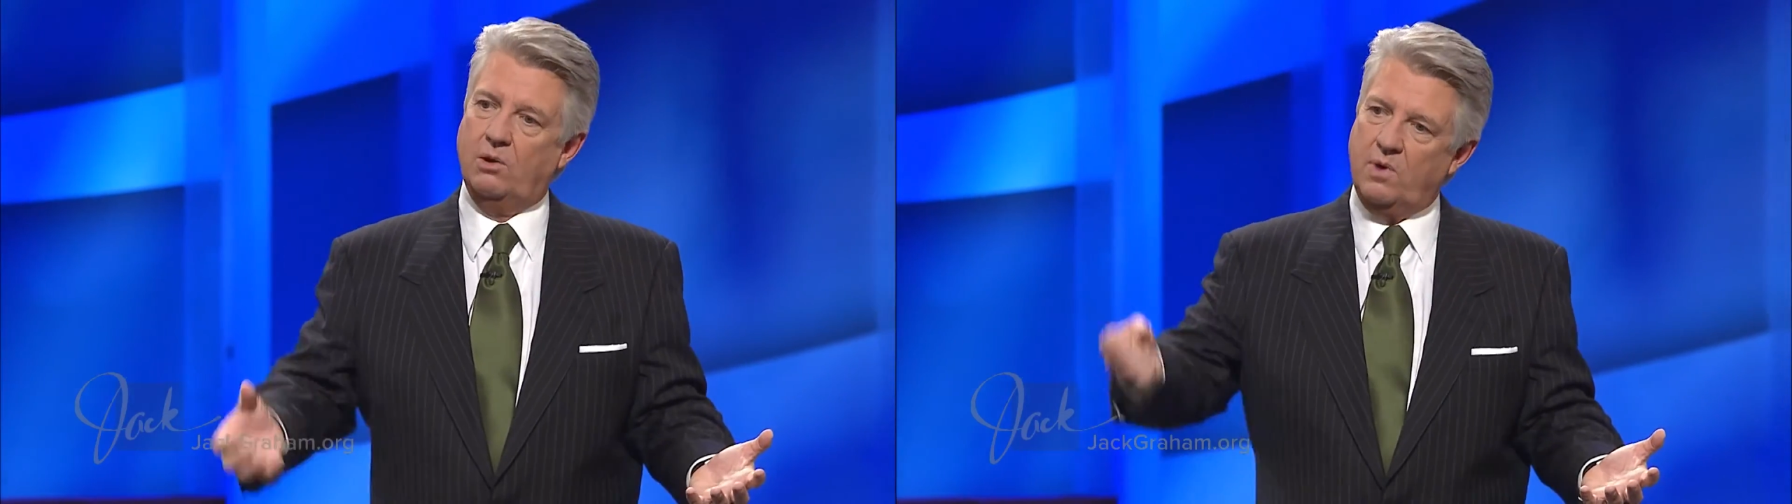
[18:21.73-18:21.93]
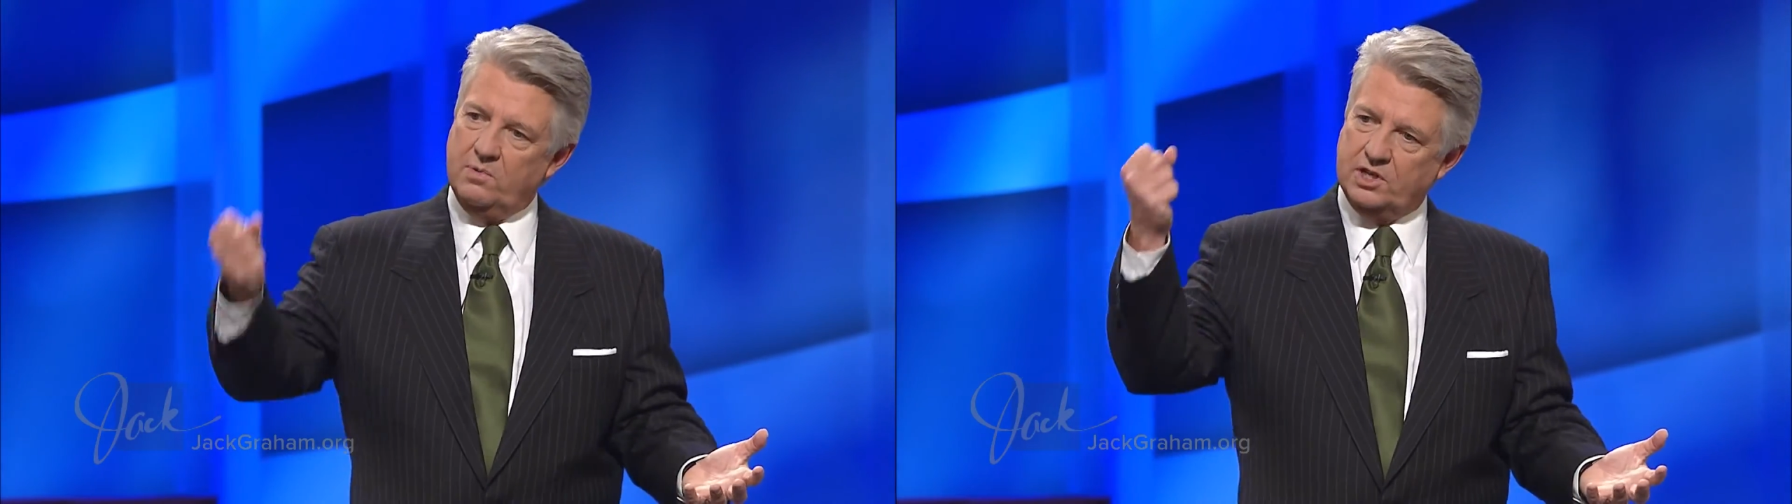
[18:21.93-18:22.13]

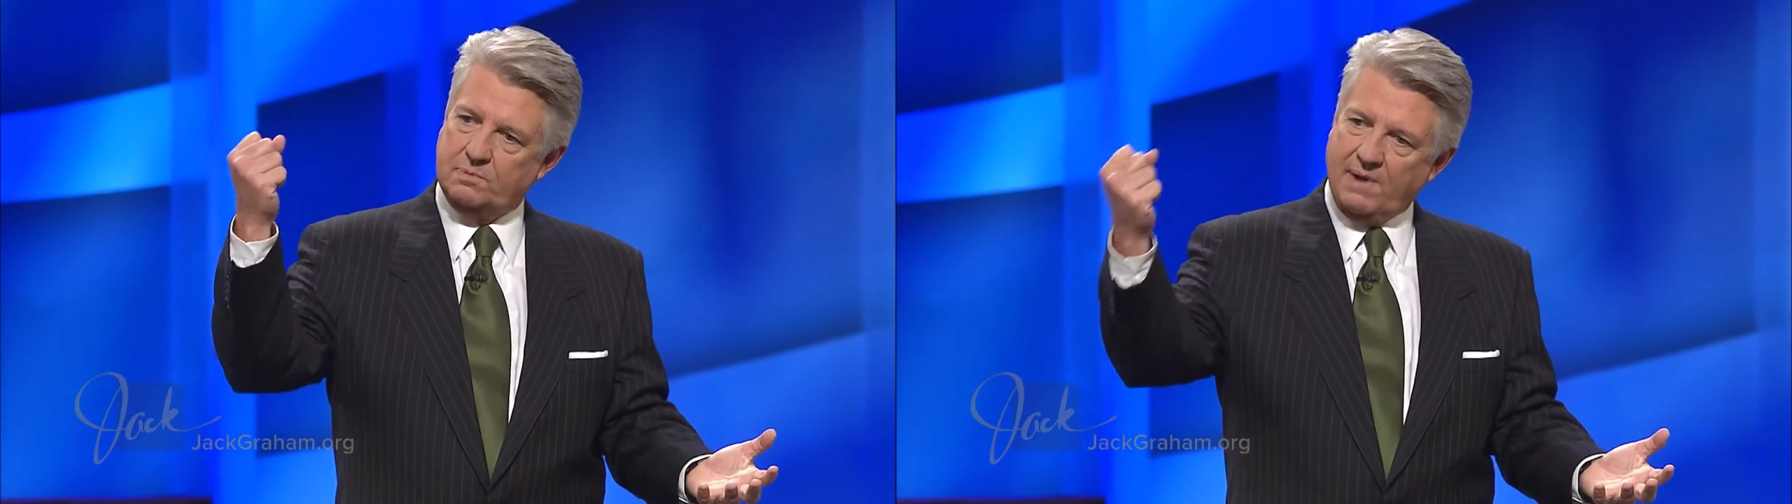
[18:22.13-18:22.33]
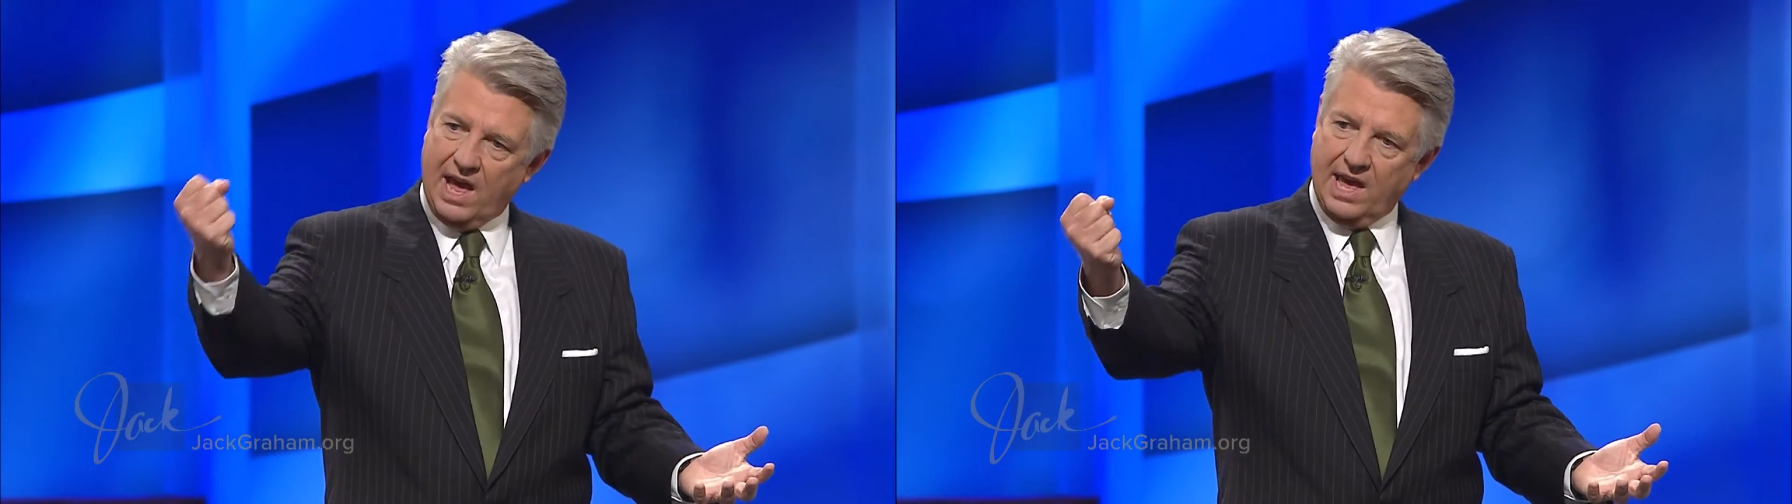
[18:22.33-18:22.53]
and we
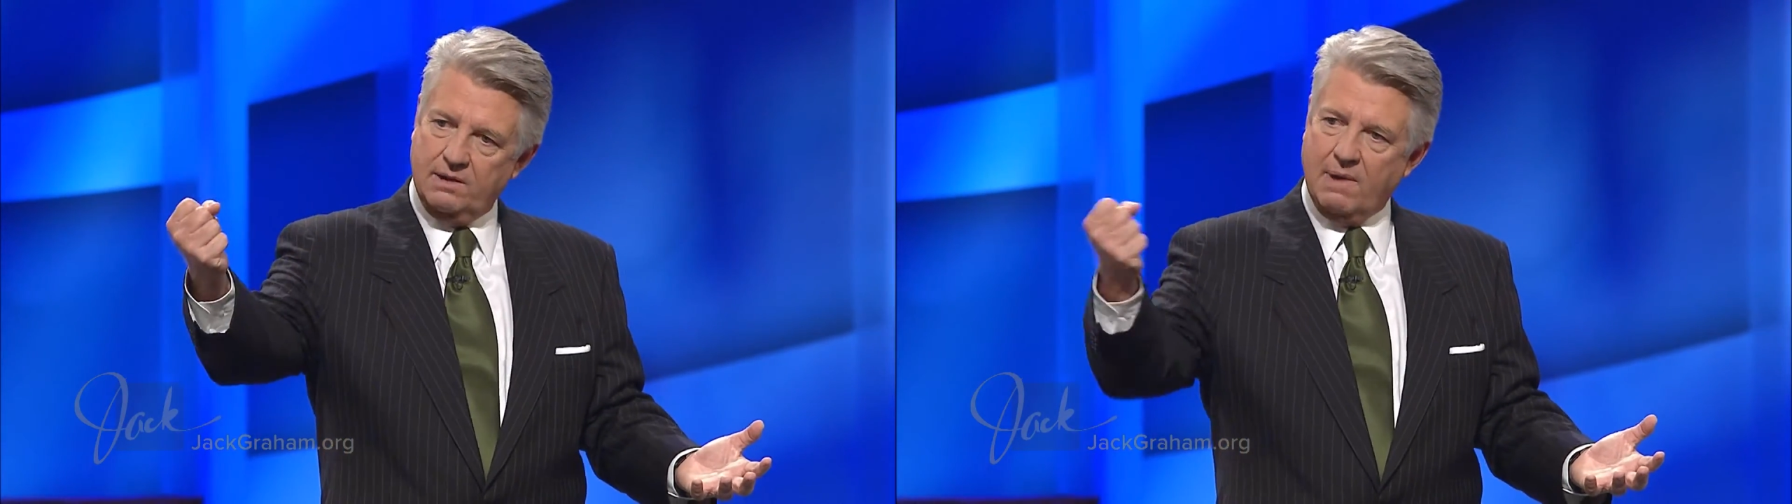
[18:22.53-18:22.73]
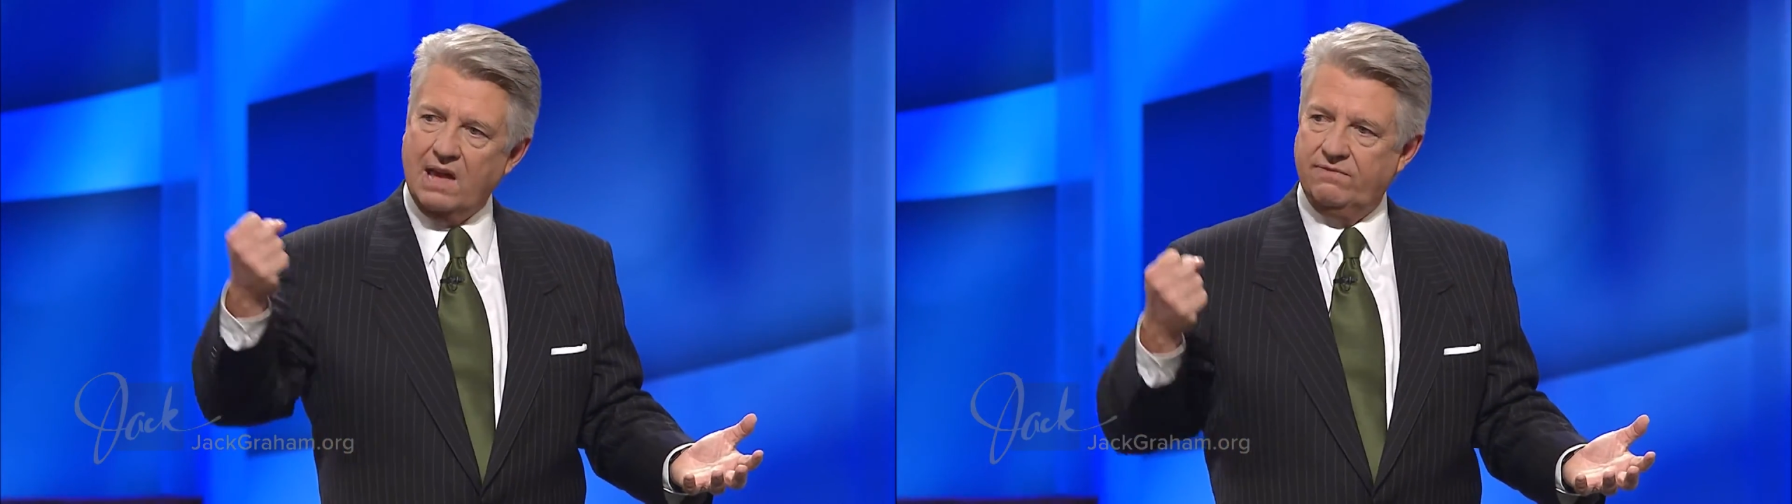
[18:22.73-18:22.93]

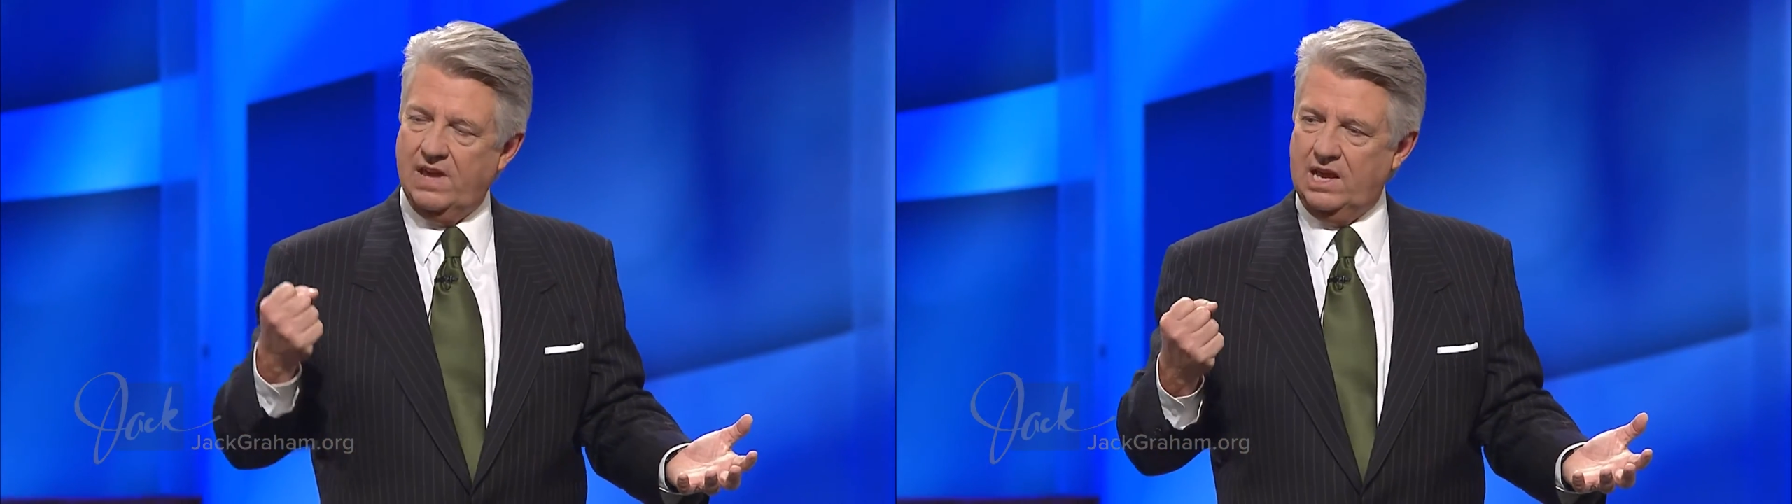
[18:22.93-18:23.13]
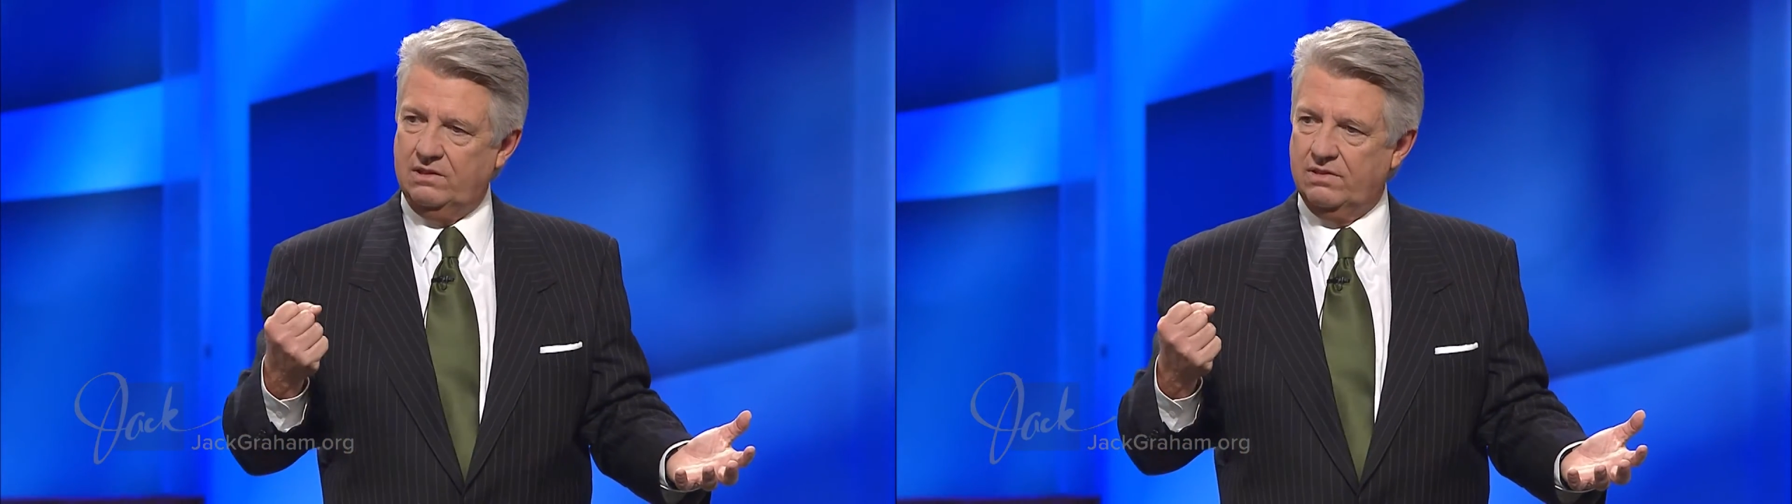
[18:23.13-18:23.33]
respond by
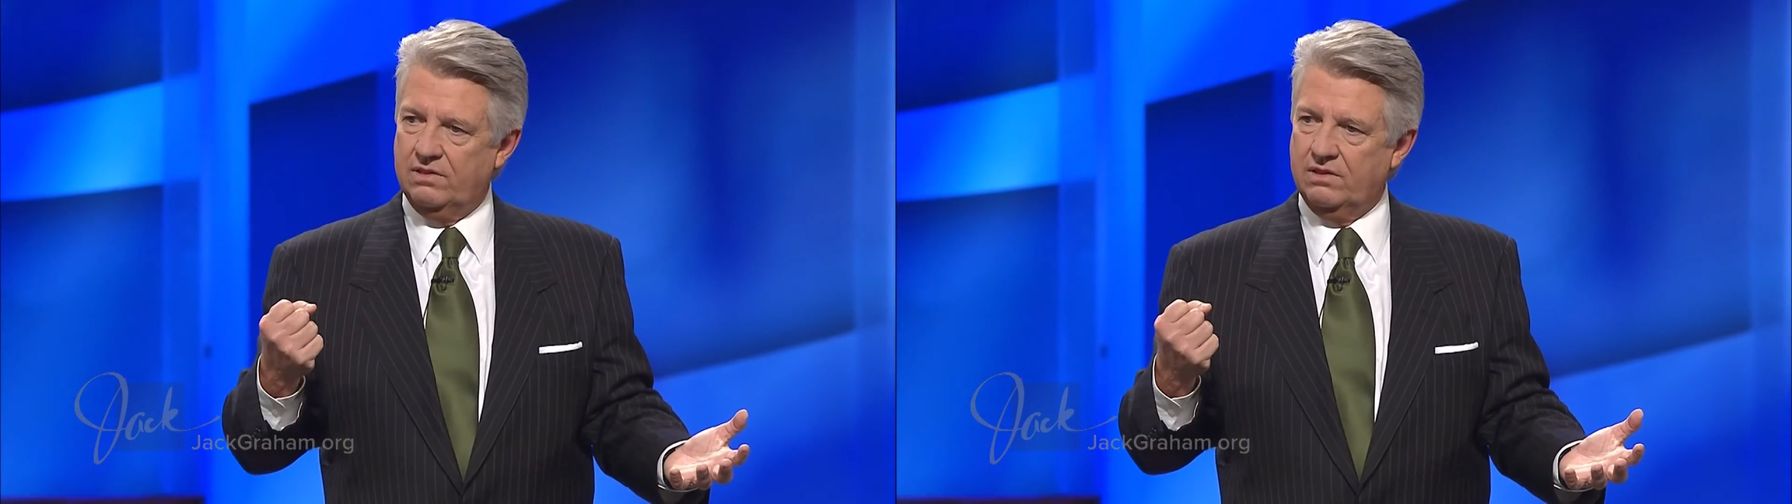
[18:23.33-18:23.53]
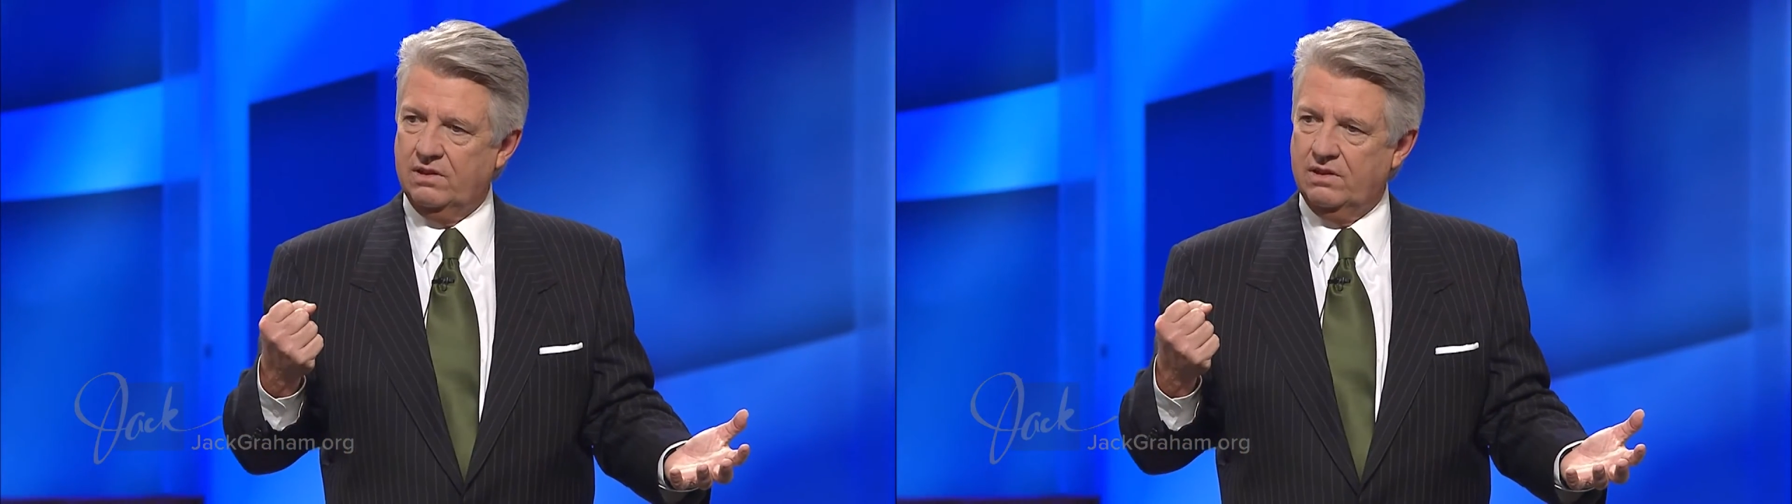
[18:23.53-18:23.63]
faith.